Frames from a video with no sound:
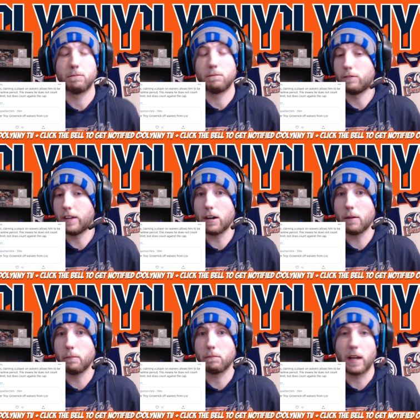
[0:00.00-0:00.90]
Fair?
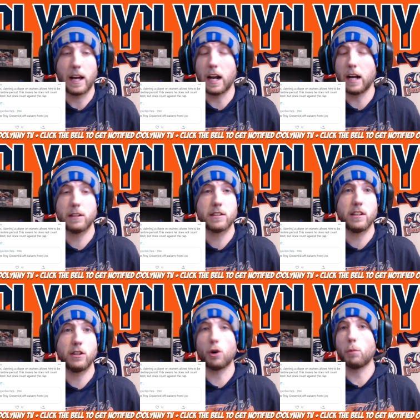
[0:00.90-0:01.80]
And I
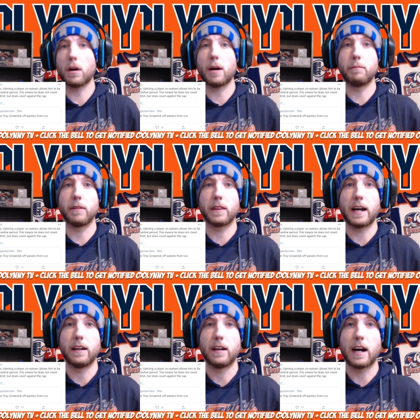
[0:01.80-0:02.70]
see no problem with
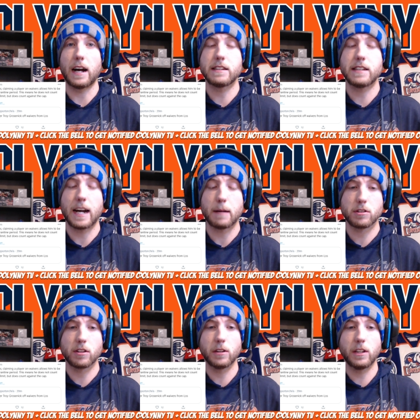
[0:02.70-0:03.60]
that. I see
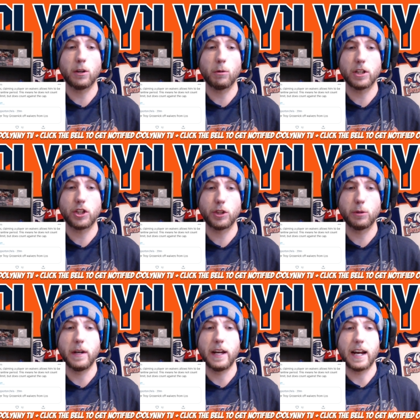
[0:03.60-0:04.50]
absolutely no
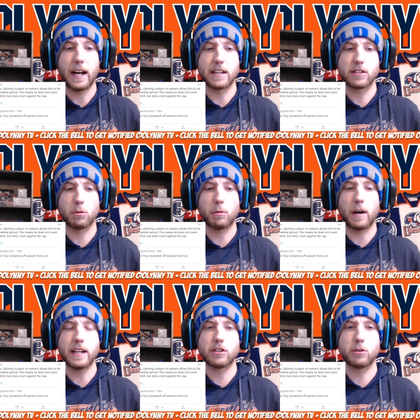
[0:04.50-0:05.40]
issue as to
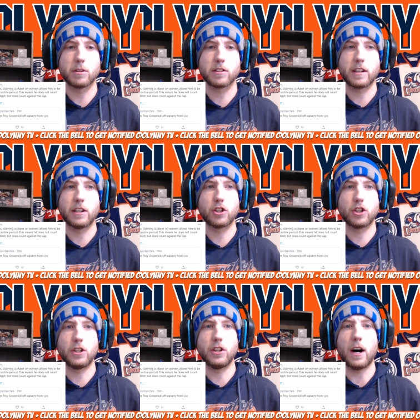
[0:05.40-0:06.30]
why Stuart Skinner
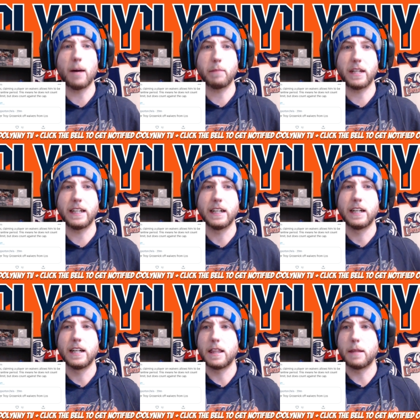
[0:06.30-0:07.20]
should not be
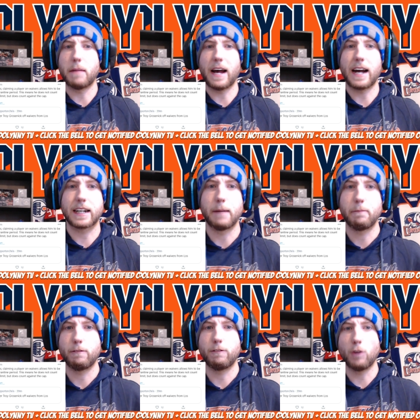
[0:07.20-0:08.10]
the
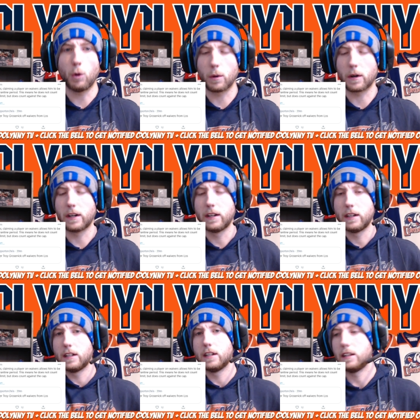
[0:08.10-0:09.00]
backup for
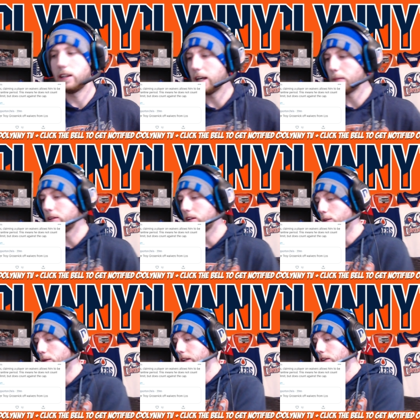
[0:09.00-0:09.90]
the Edmonton
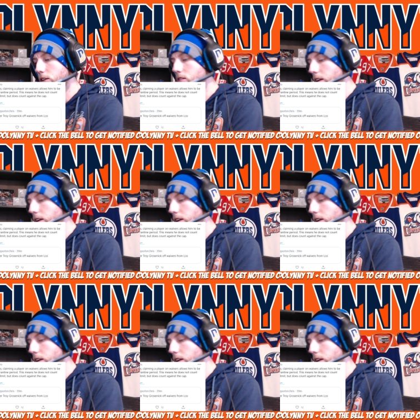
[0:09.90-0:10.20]
Oilers